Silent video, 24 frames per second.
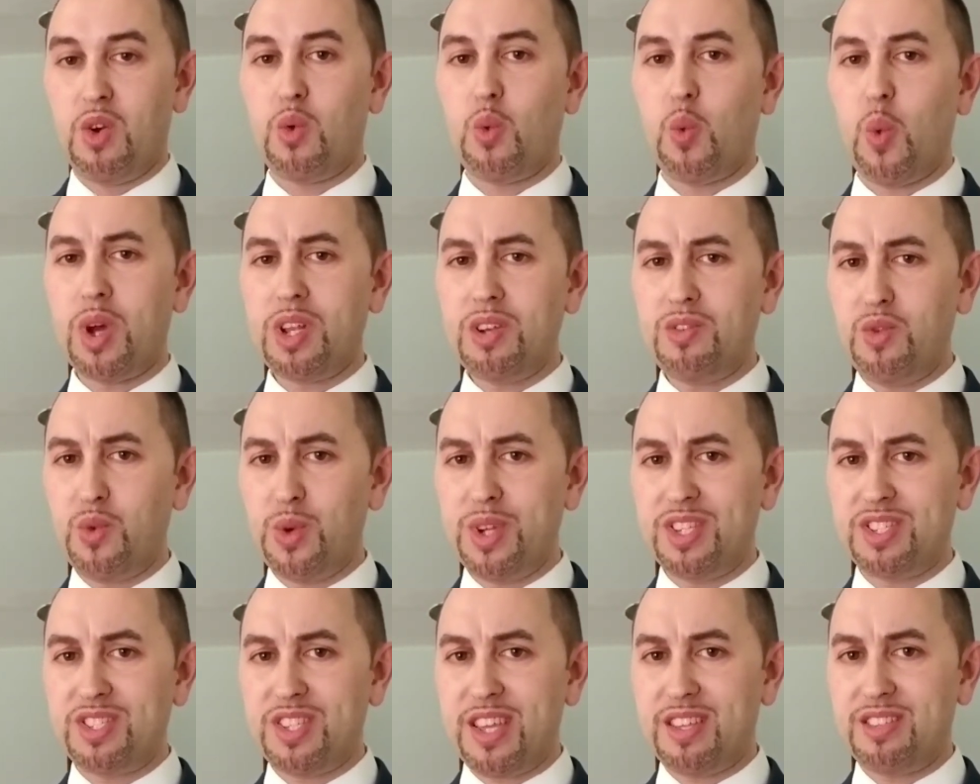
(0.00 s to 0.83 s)
What if
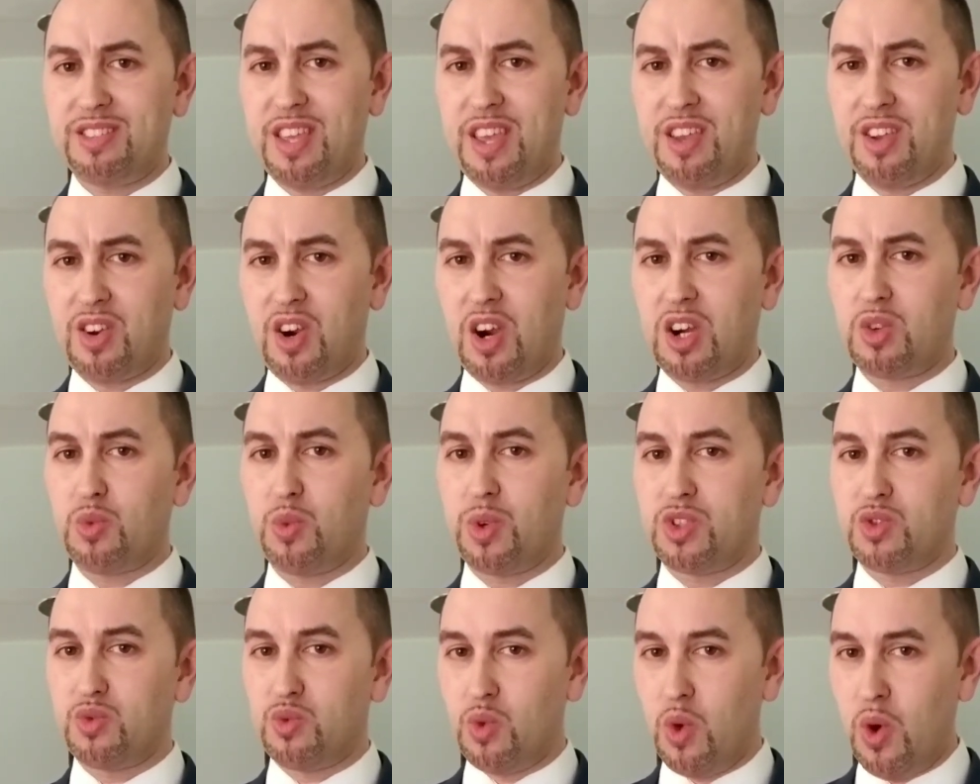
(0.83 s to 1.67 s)
we said Descartes
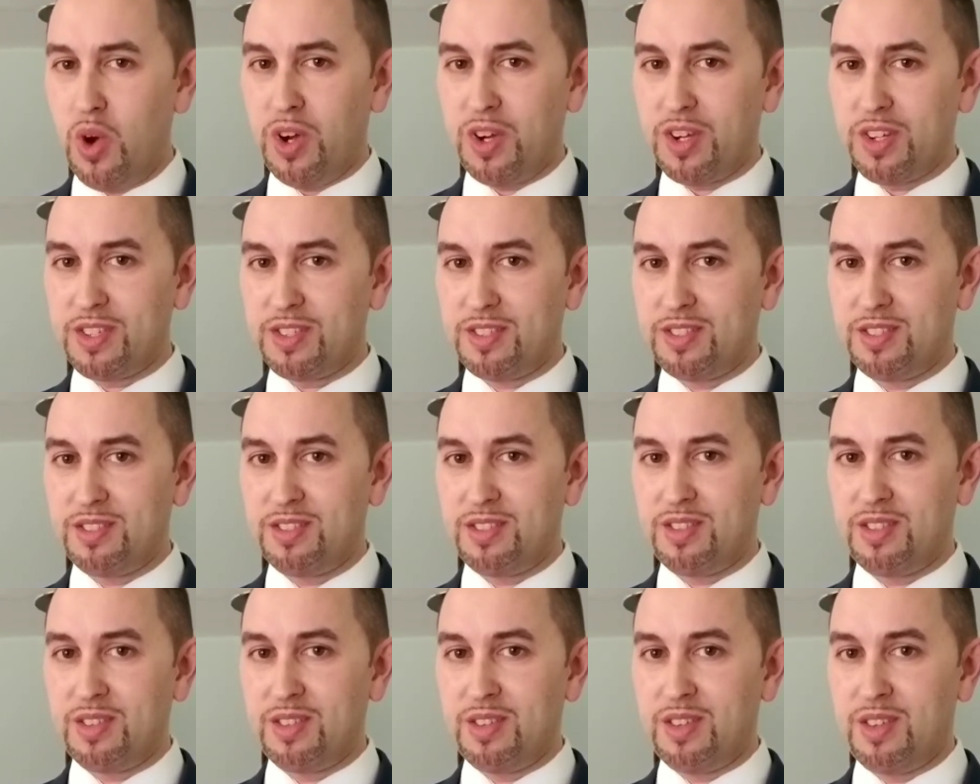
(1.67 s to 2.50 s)
was wrong?
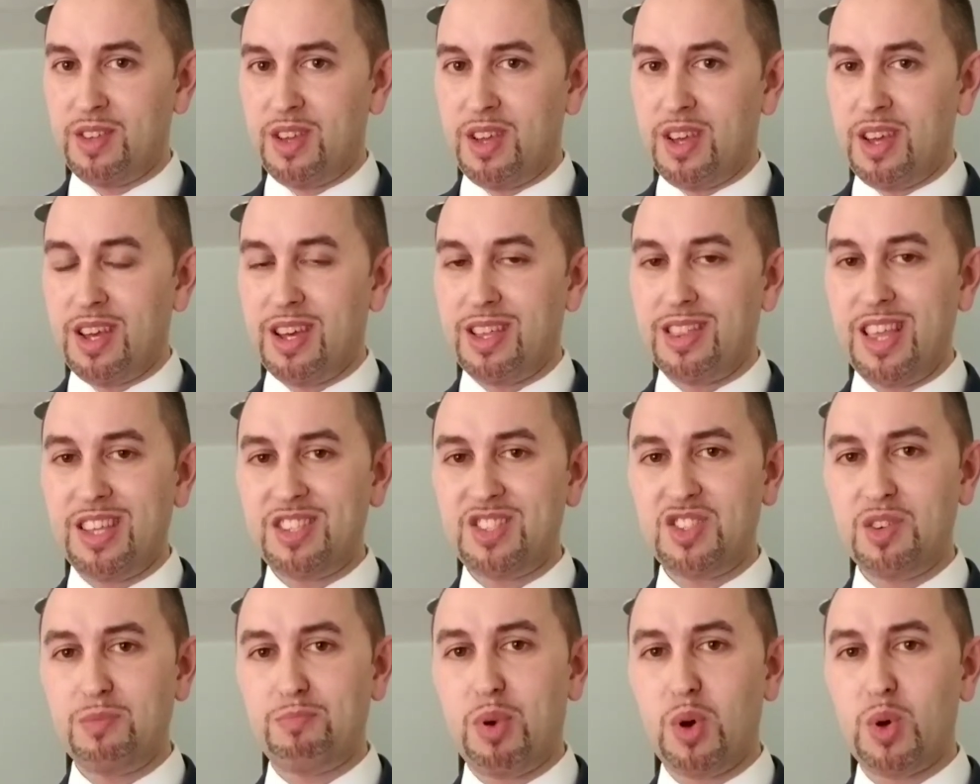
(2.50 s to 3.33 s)

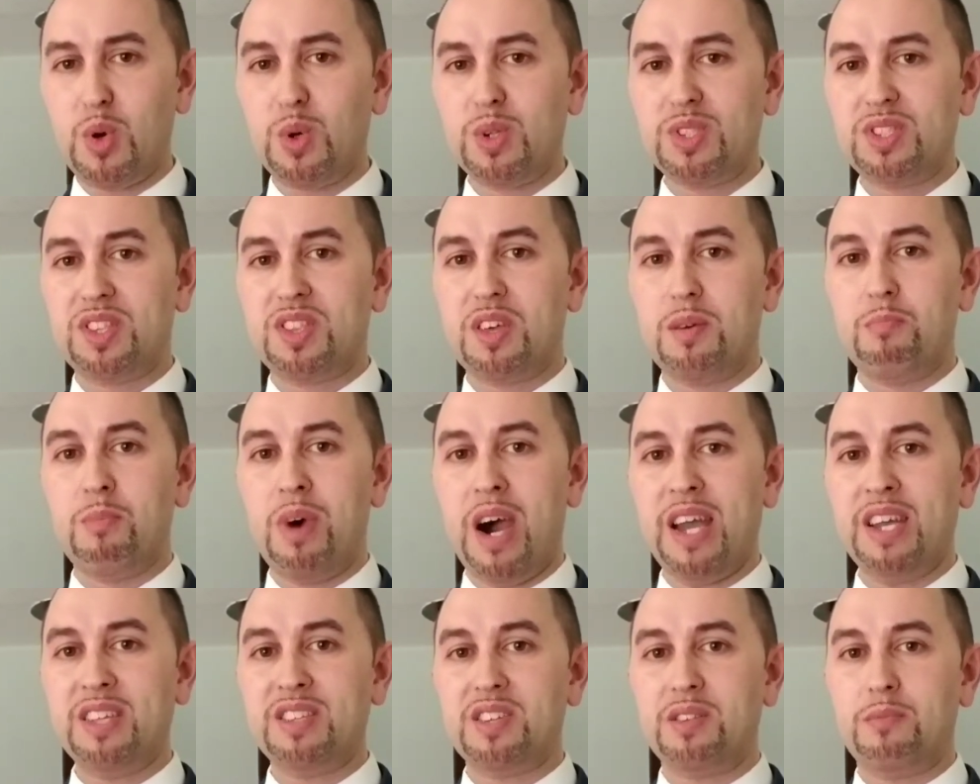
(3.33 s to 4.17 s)
Let's suppose that the
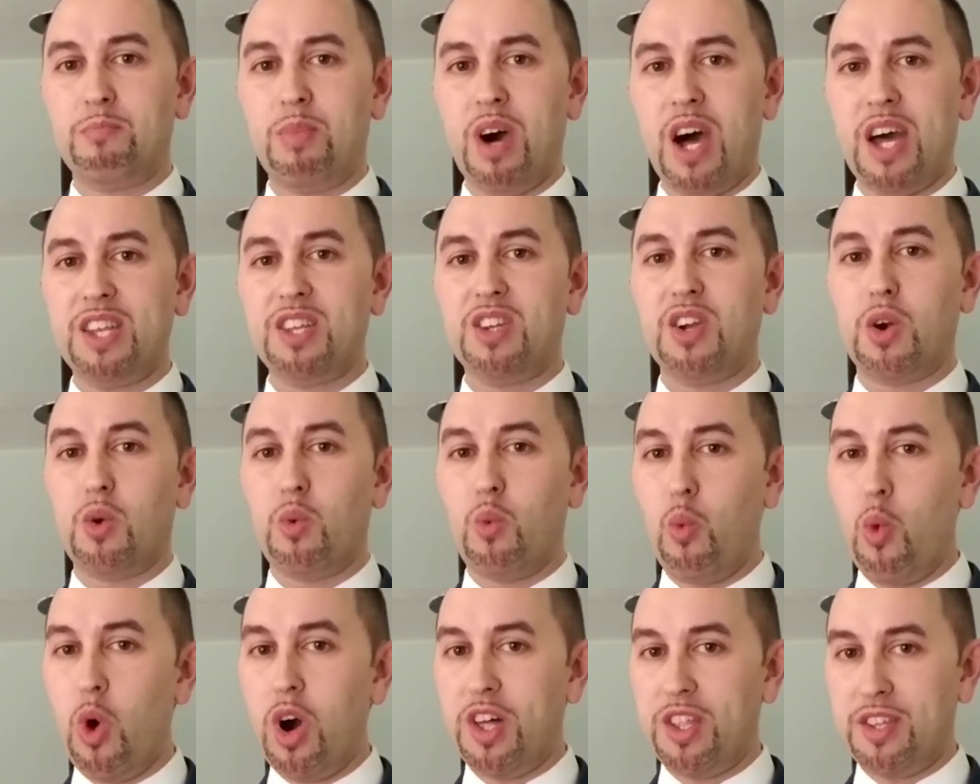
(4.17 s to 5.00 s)
mind and body are
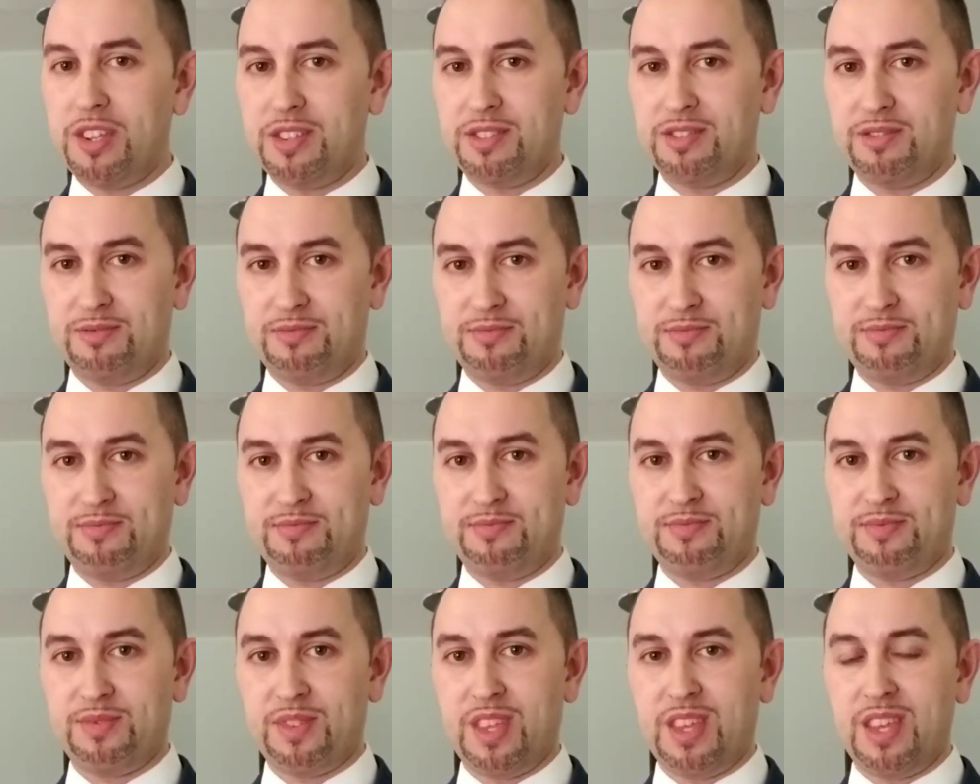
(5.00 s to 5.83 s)
one.
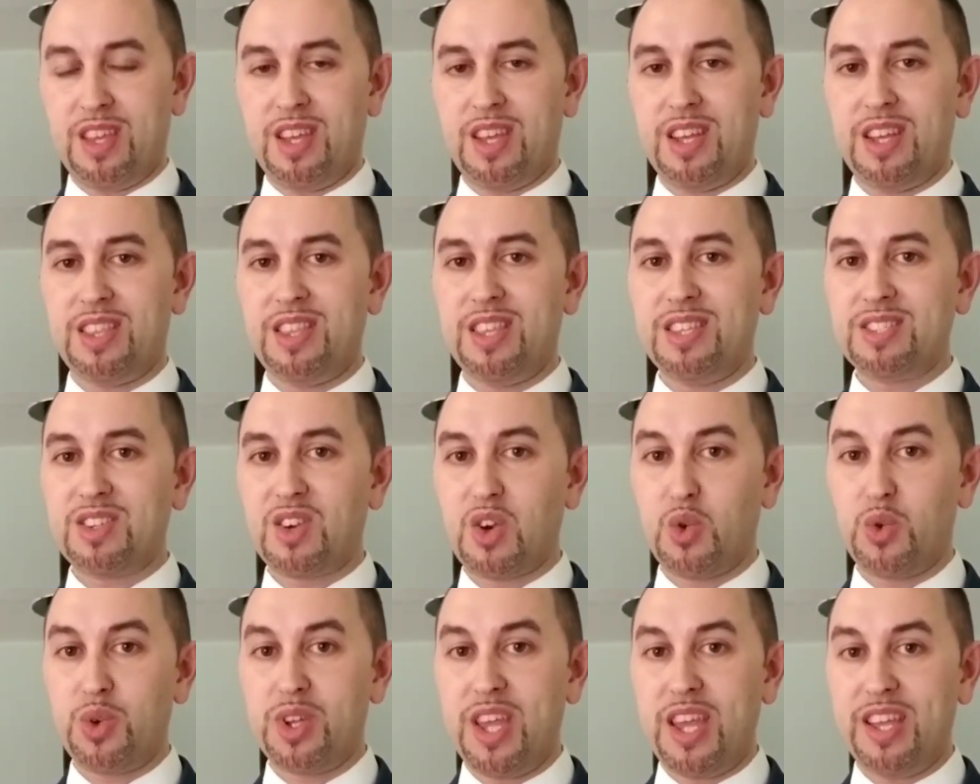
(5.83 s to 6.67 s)
This
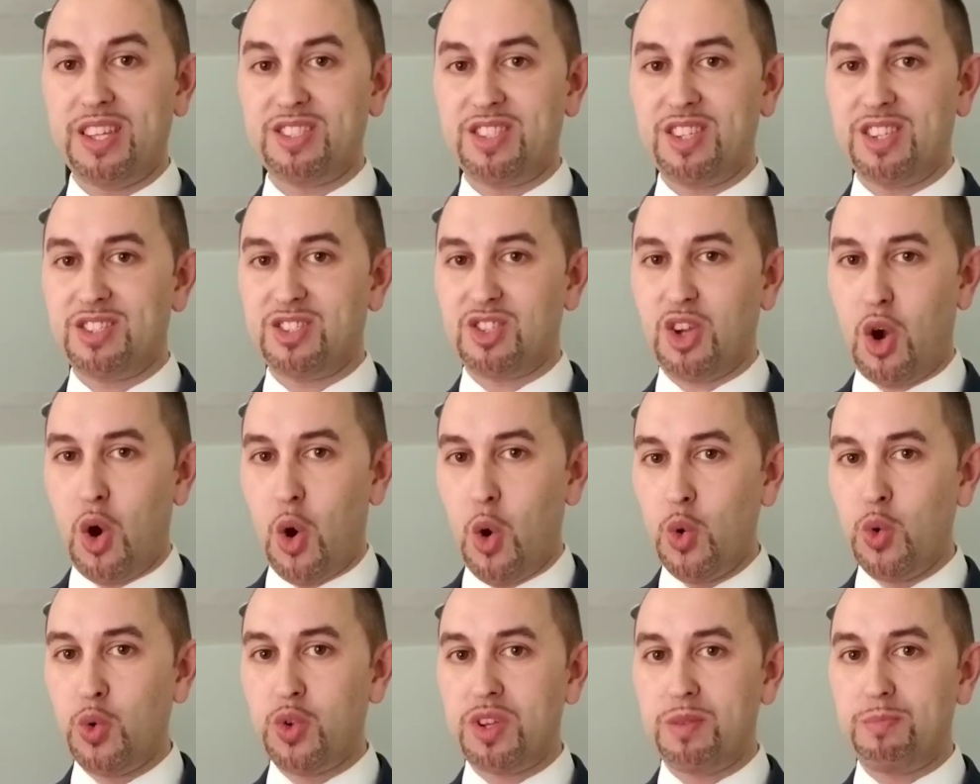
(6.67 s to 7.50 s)
creates its
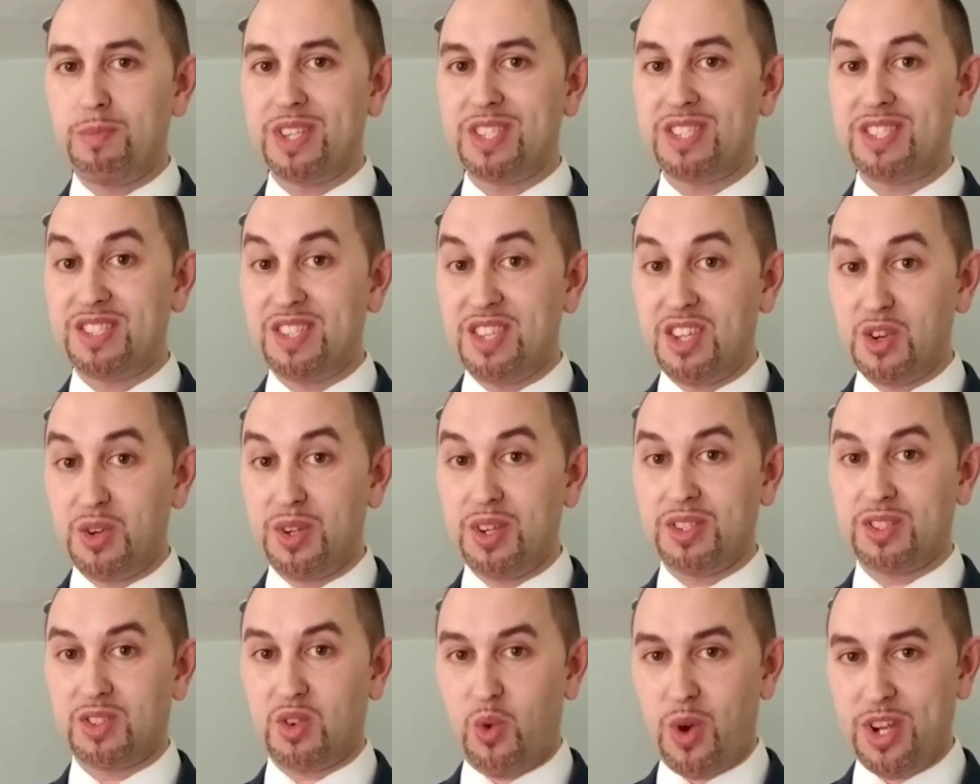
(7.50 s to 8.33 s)
own
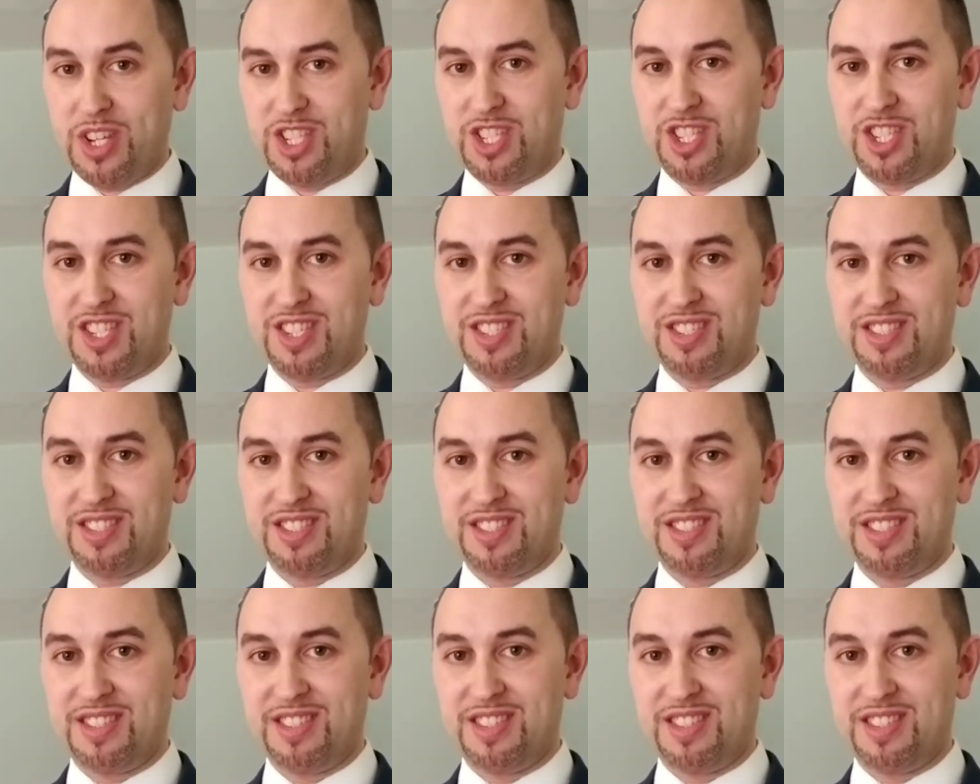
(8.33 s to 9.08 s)
mysterious question.